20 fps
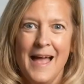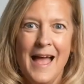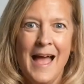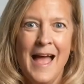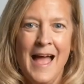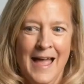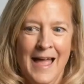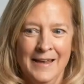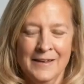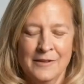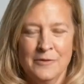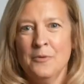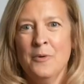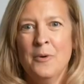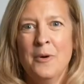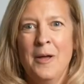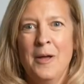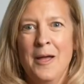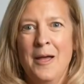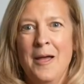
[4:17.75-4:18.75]
and
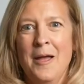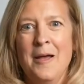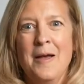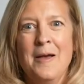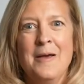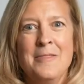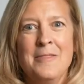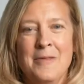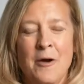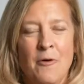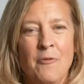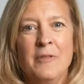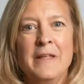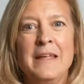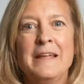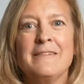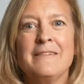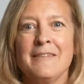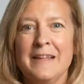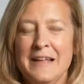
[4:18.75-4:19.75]
the
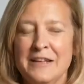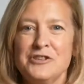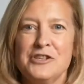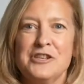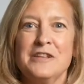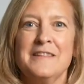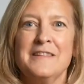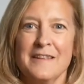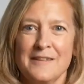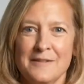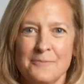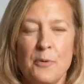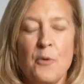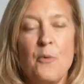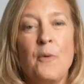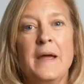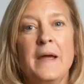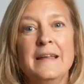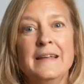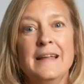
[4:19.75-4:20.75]
only glitch at this
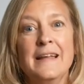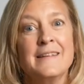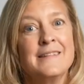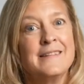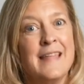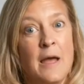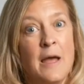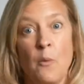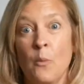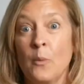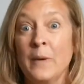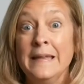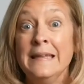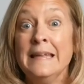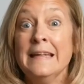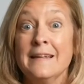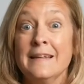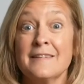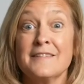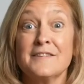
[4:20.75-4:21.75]
point is that we
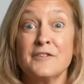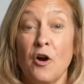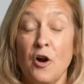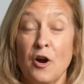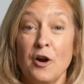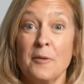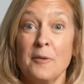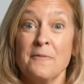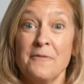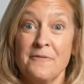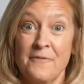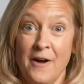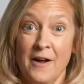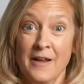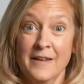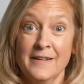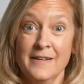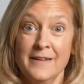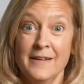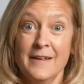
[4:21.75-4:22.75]
need a startup
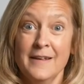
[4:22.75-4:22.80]
fund